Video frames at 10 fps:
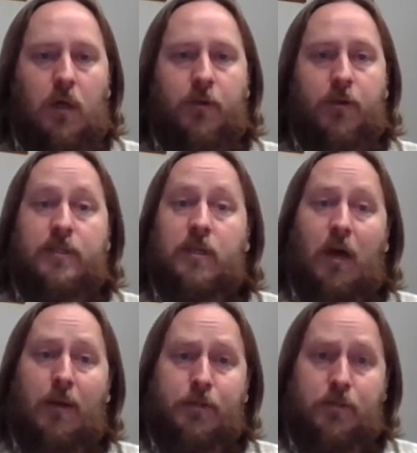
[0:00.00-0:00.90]
There is an
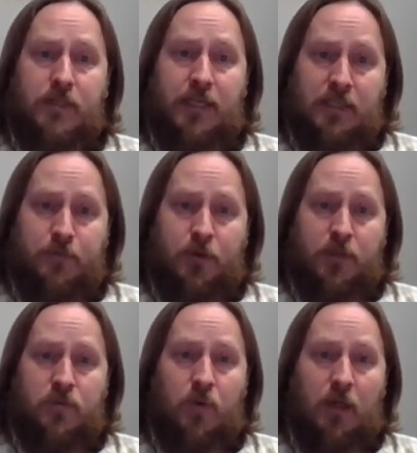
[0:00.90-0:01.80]
optional textbook
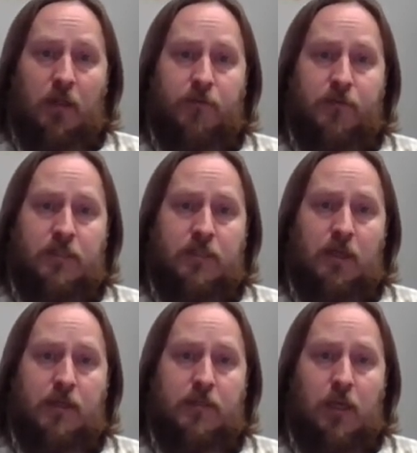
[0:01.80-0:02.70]
as well for this
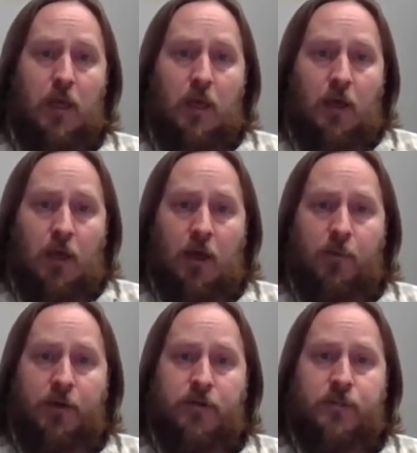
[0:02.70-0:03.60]
class.
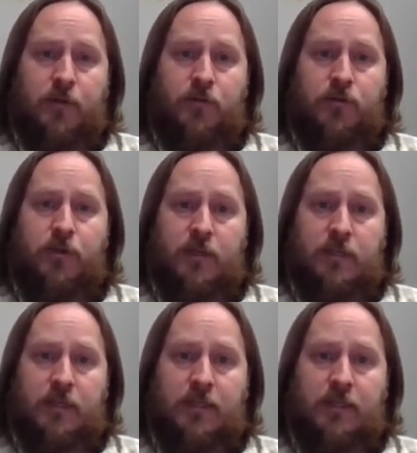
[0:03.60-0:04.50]
Windows Server
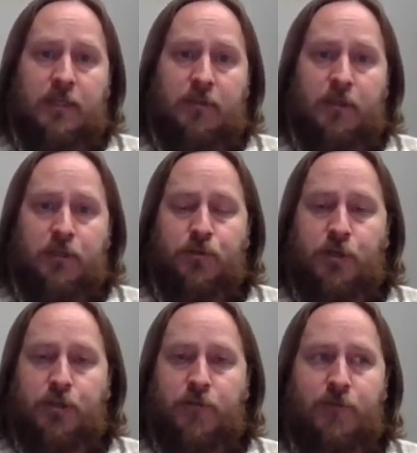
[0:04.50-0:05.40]
2019
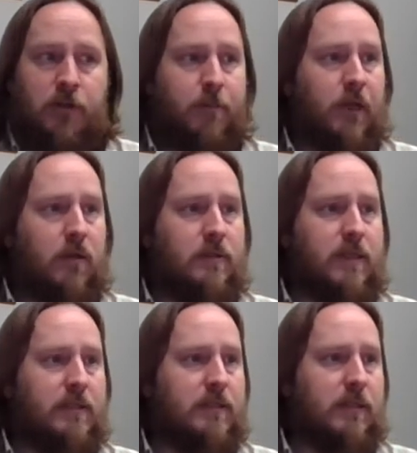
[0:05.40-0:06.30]
Administration Fundamentals.
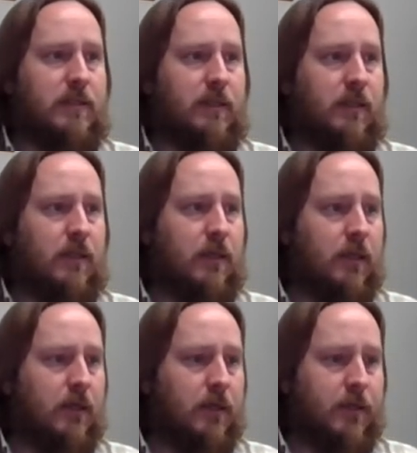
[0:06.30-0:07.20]
It's in
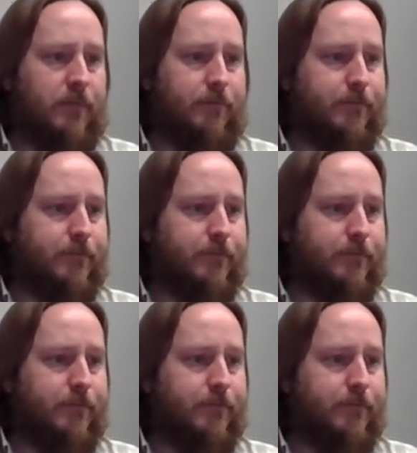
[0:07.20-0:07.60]
the where